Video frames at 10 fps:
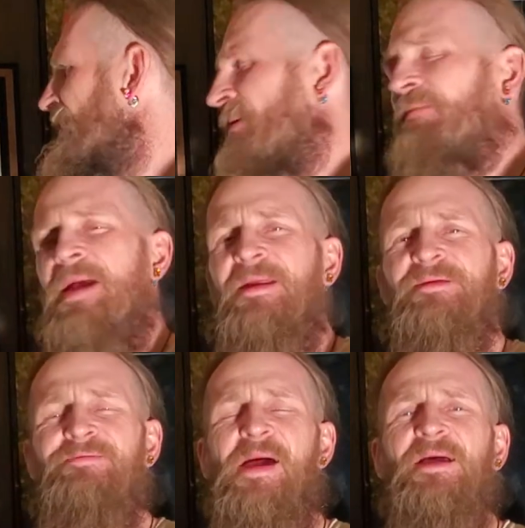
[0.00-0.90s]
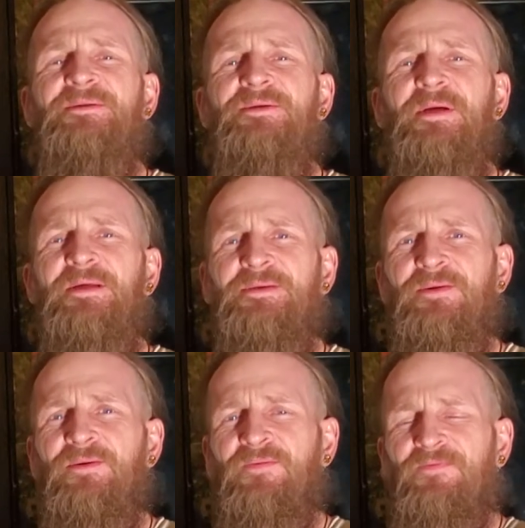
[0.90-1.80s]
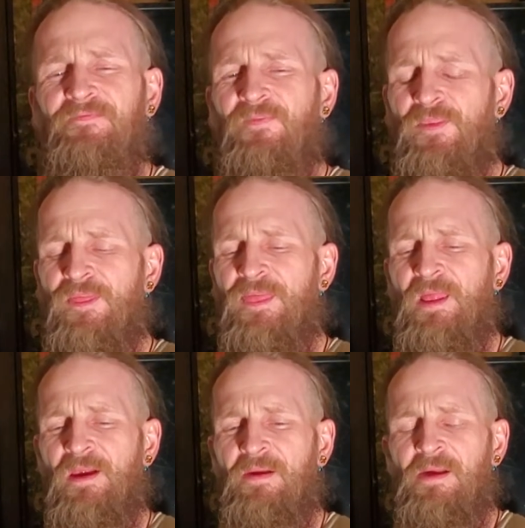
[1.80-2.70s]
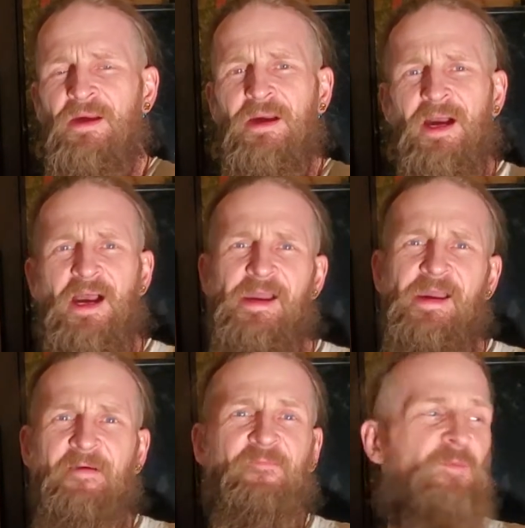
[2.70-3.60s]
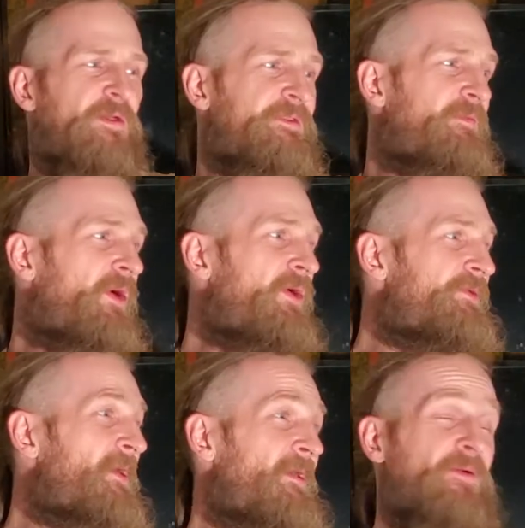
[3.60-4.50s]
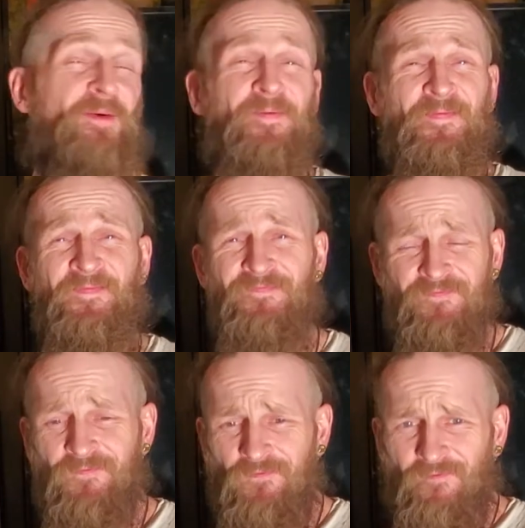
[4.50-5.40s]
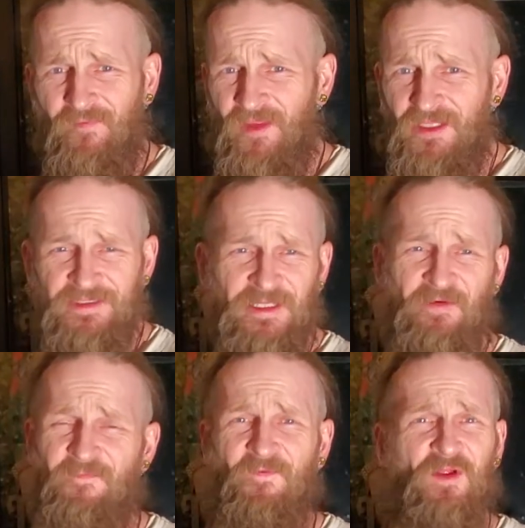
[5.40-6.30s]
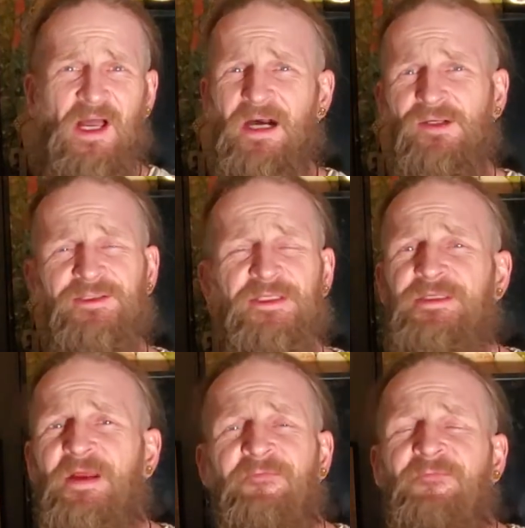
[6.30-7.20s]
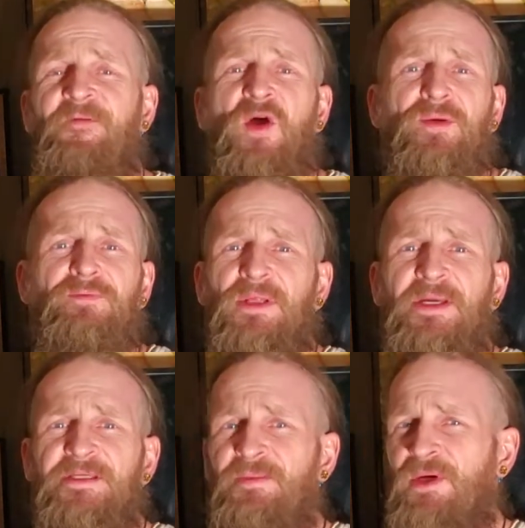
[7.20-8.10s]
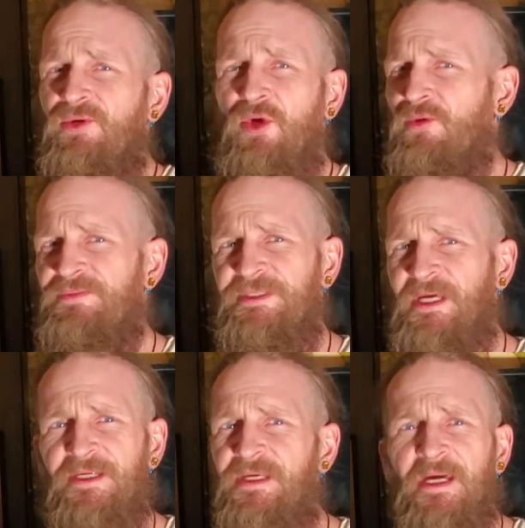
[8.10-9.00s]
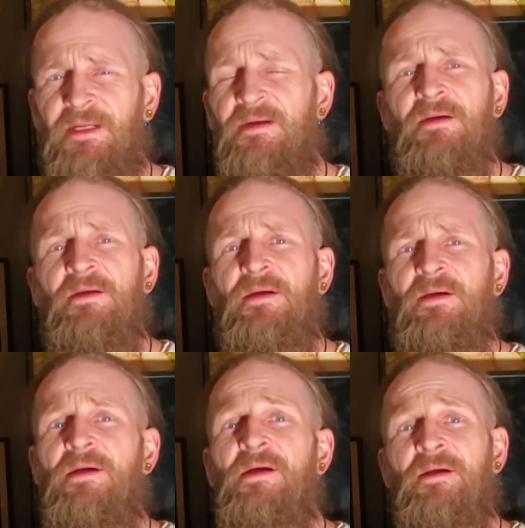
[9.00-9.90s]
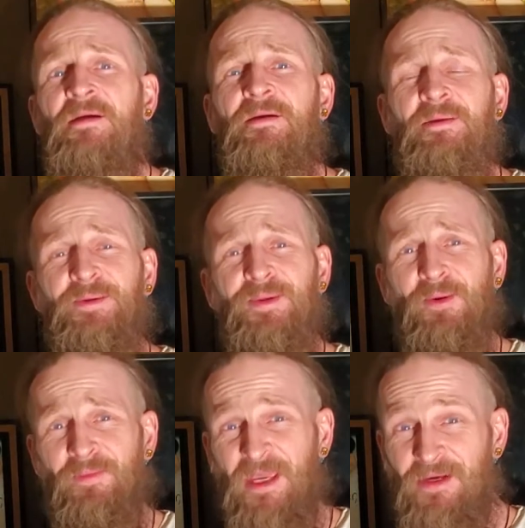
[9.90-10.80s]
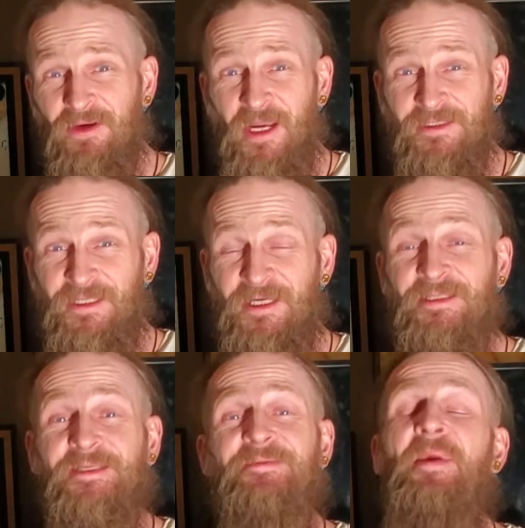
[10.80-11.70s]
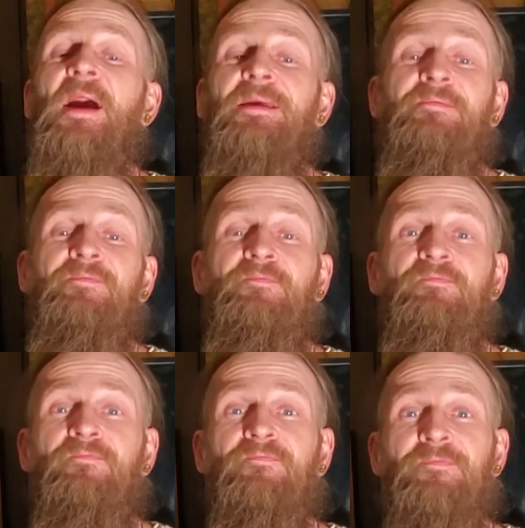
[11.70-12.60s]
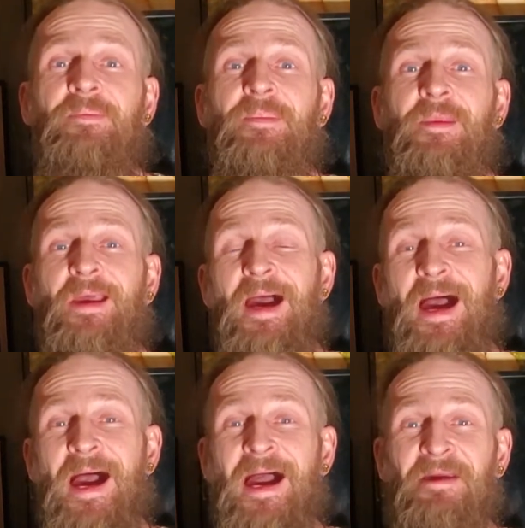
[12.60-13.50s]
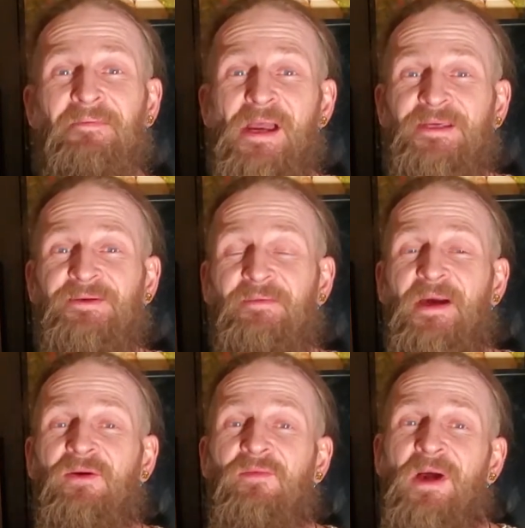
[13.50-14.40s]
A man is master at his home. I have but a small trailer home. It's not a full house, it's not a farm place, my own homestead yet. Though meager as it is, it's mine. I am master of my home.